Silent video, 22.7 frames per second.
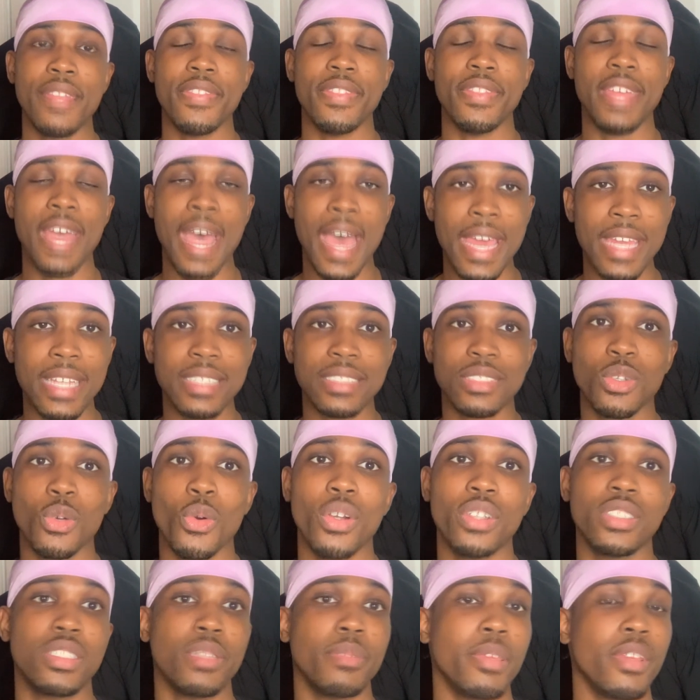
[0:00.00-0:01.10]
That is
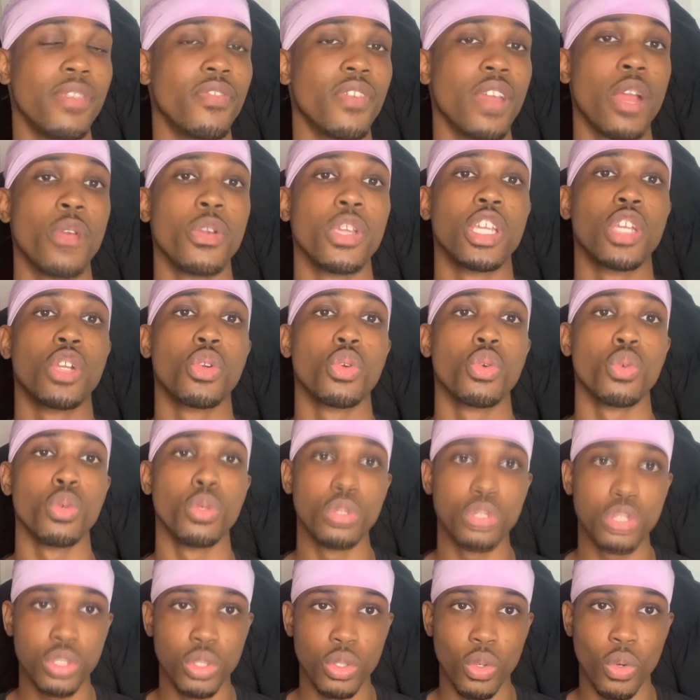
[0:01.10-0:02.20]
going to be very
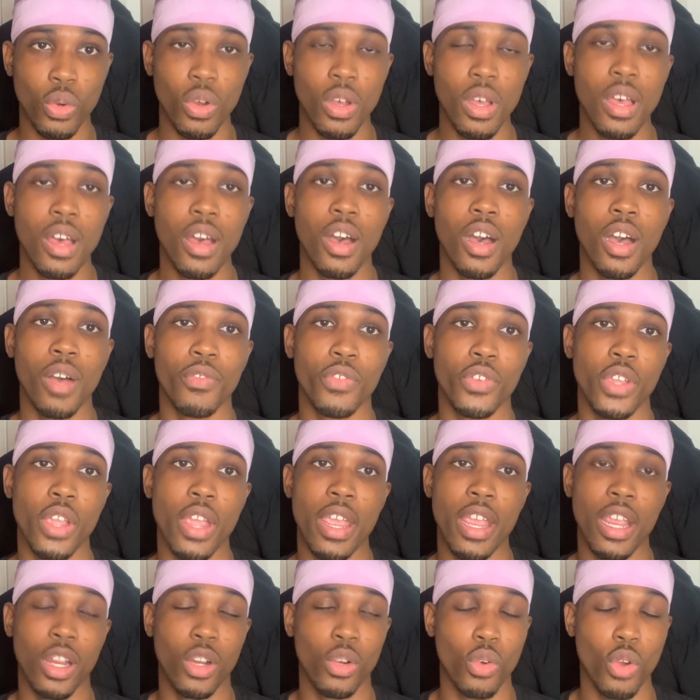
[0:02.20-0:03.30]
crucial for
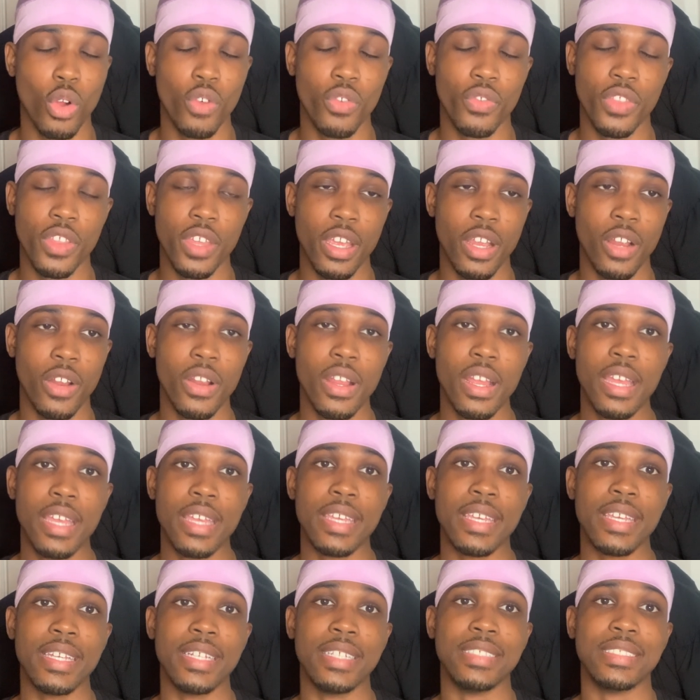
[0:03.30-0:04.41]
your hair growth. There
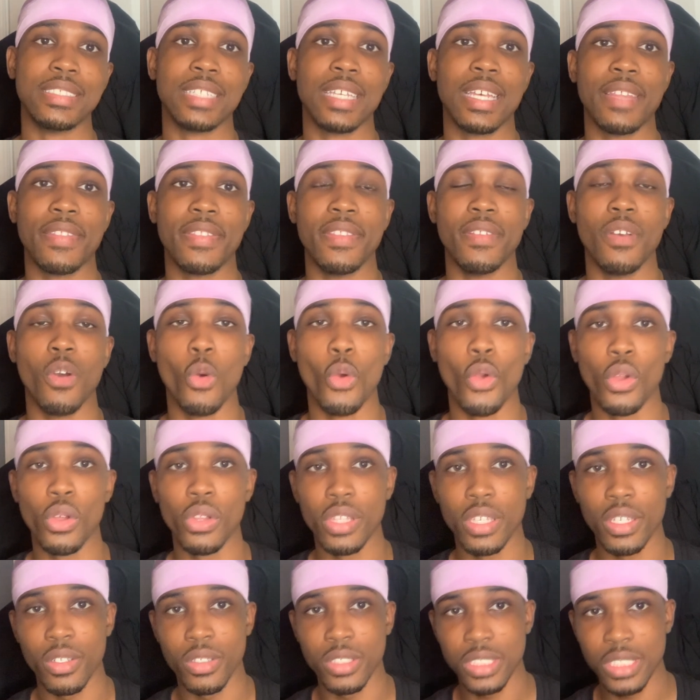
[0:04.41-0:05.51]
is
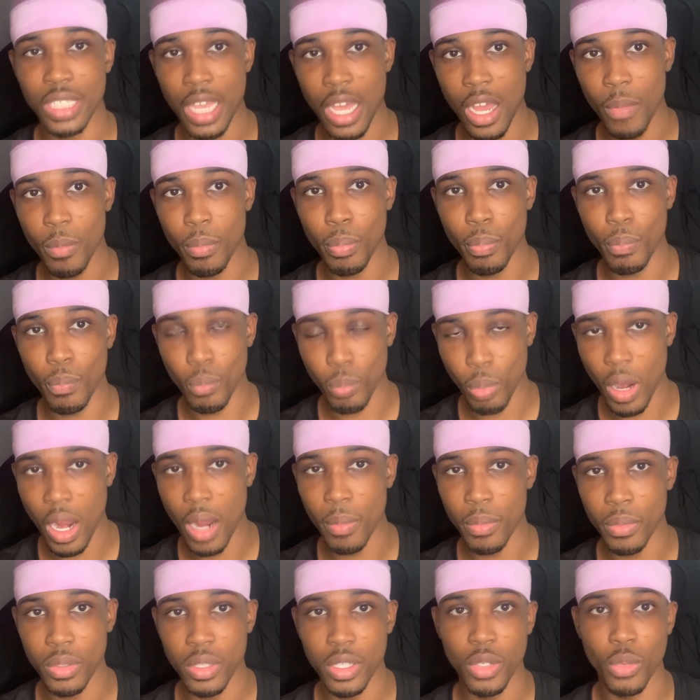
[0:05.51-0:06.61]
oiling your scalp
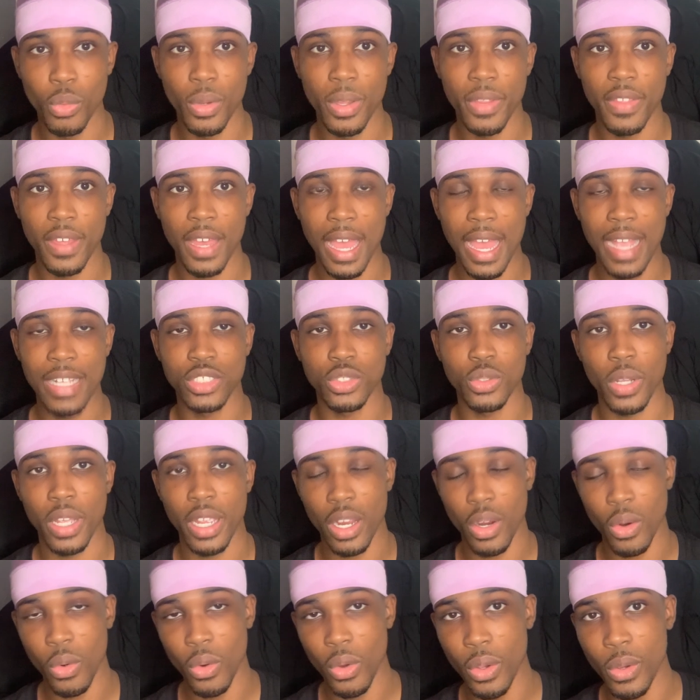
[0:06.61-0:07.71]
properly with actual
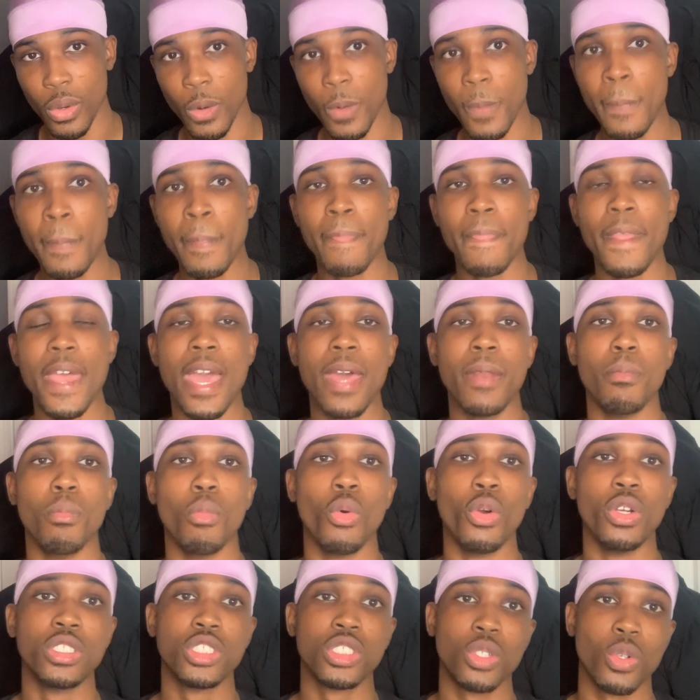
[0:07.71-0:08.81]
hair oil and
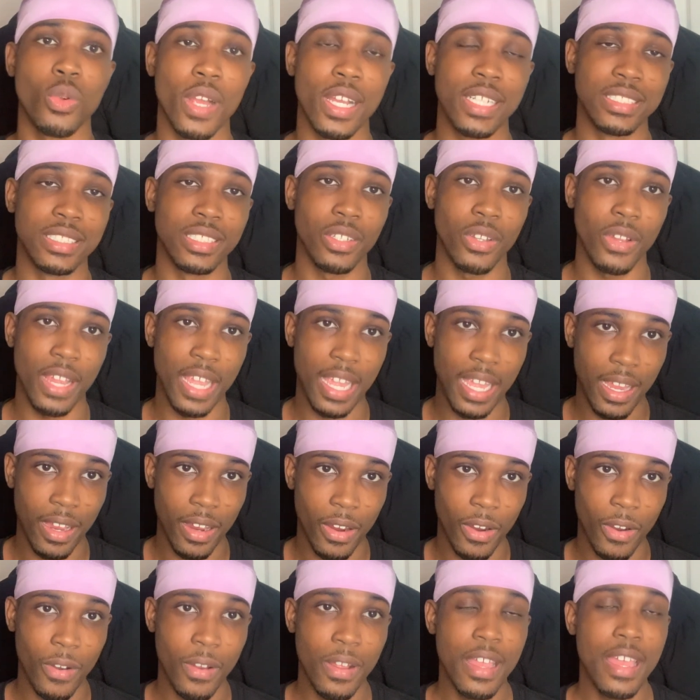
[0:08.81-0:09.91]
moisturizing your
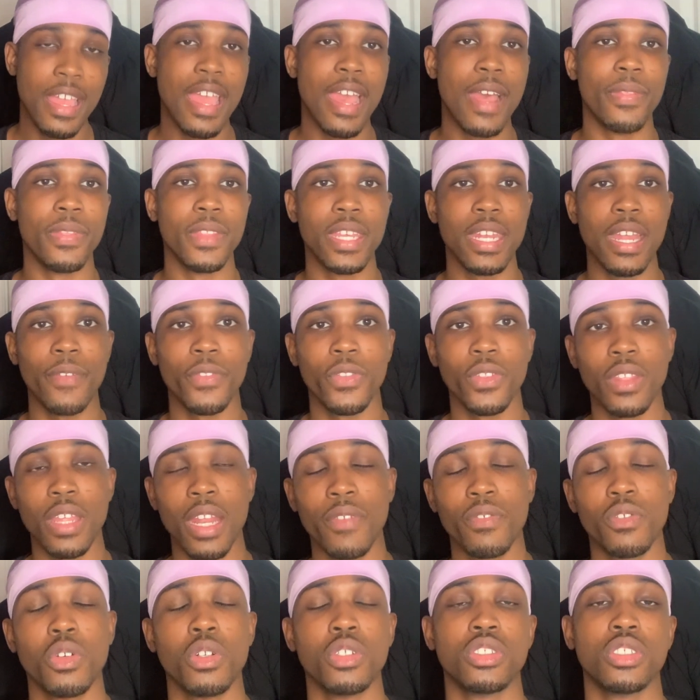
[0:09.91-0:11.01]
hair, and then after
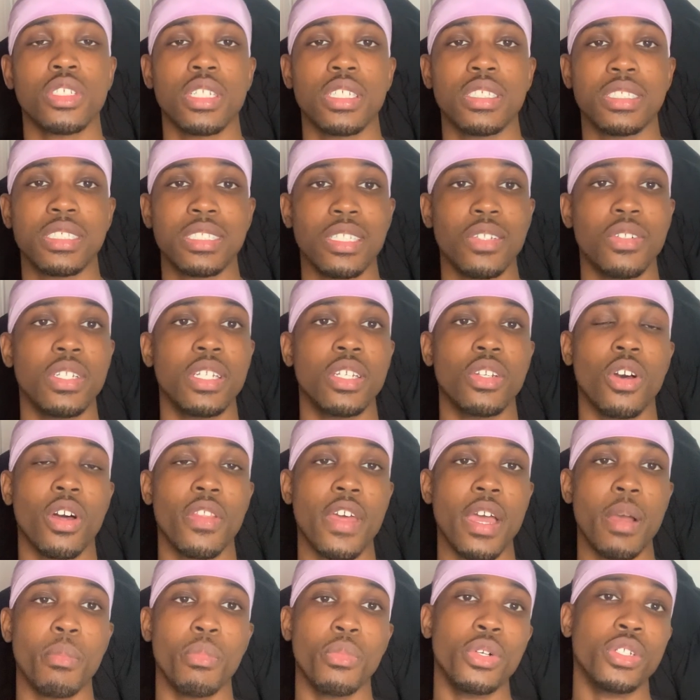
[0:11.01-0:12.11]
that, of course, you're gonna seal in
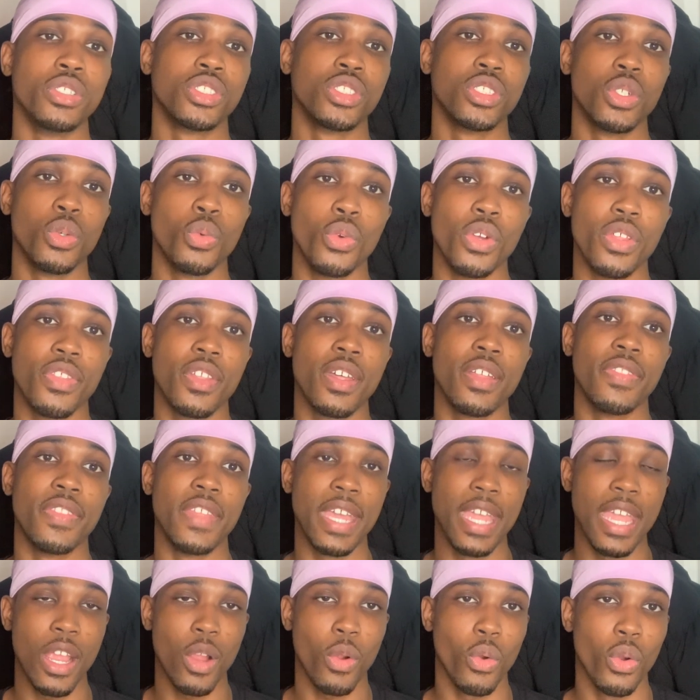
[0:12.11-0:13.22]
all that moisture with
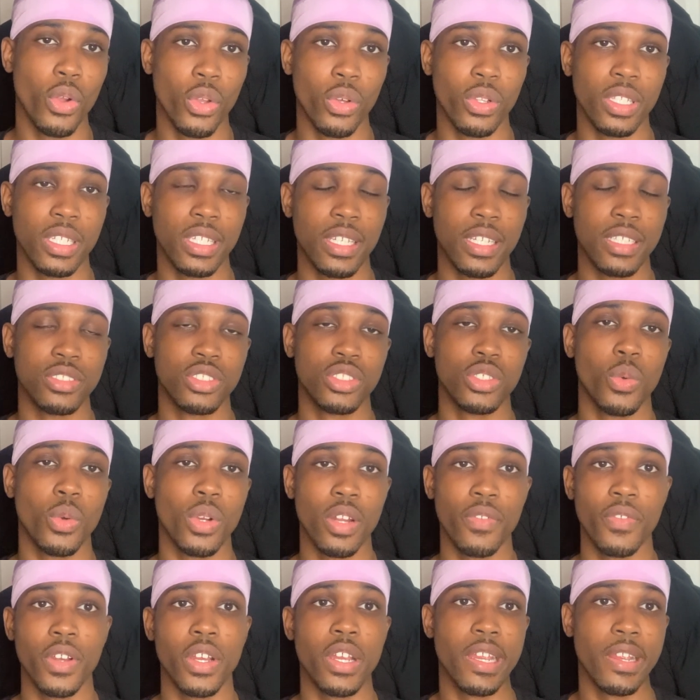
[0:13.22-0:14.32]
the hair oil again. So
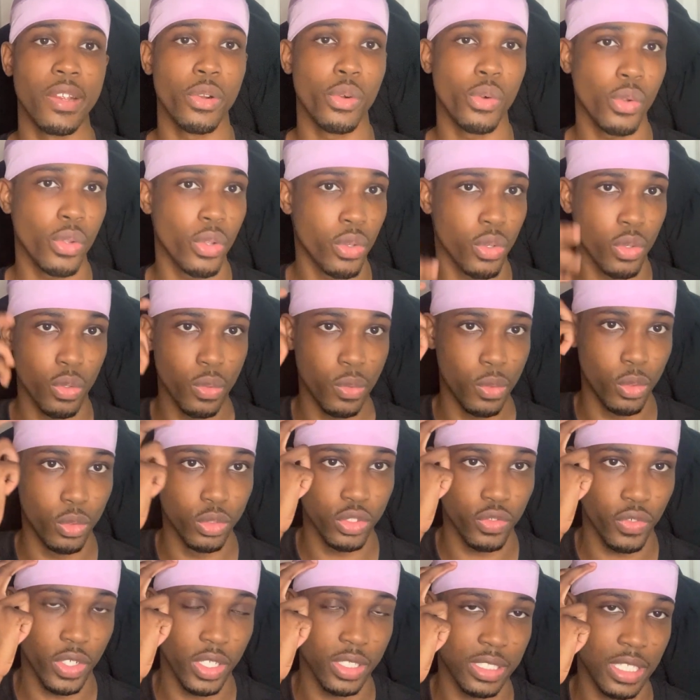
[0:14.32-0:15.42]
whatever hair oil you
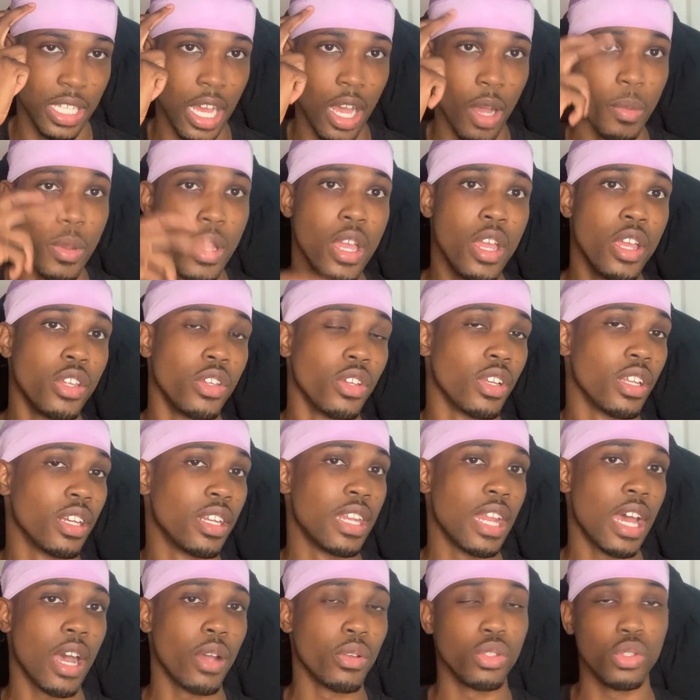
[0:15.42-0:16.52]
use for your scalp, you're
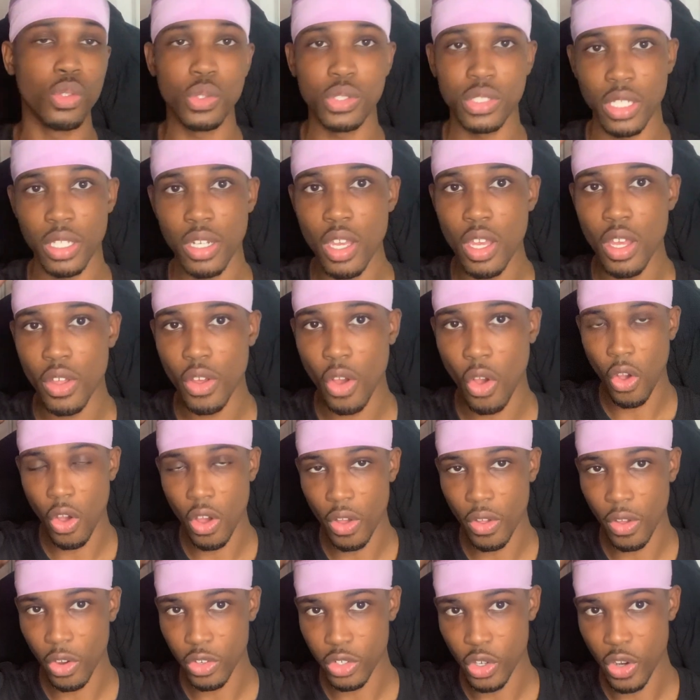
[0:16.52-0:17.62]
gonna now use it
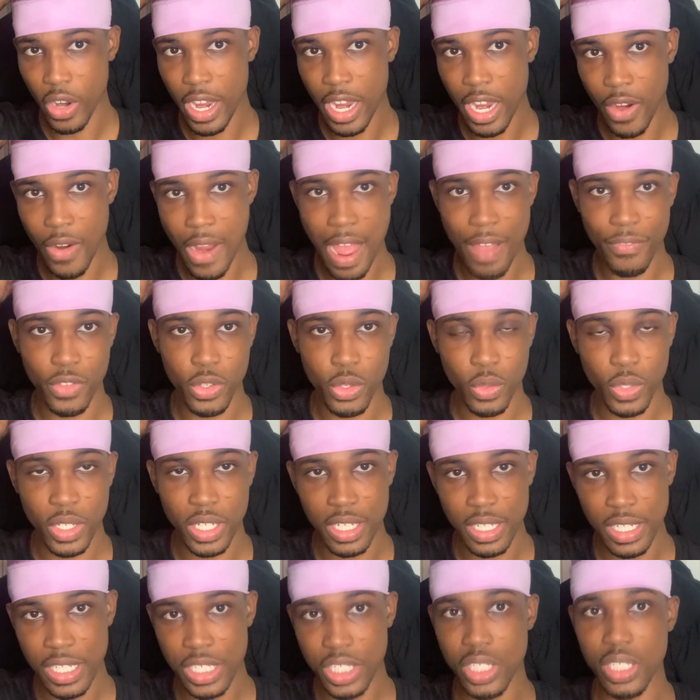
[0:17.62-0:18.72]
on your hair after you
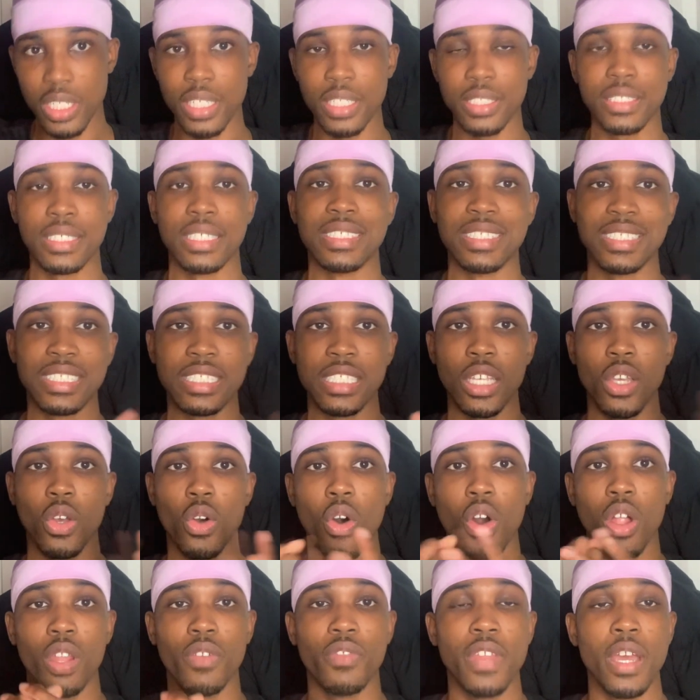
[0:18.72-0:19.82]
condition it to seal
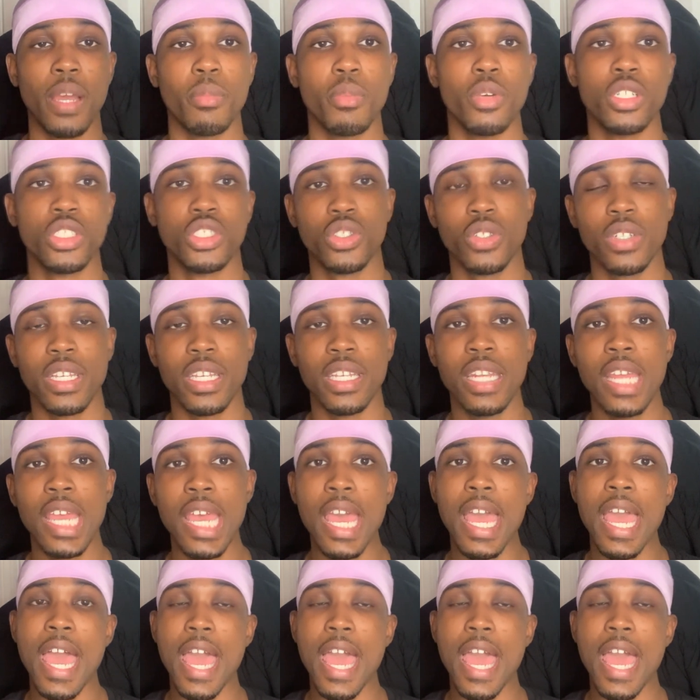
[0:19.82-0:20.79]
all of that moisture in.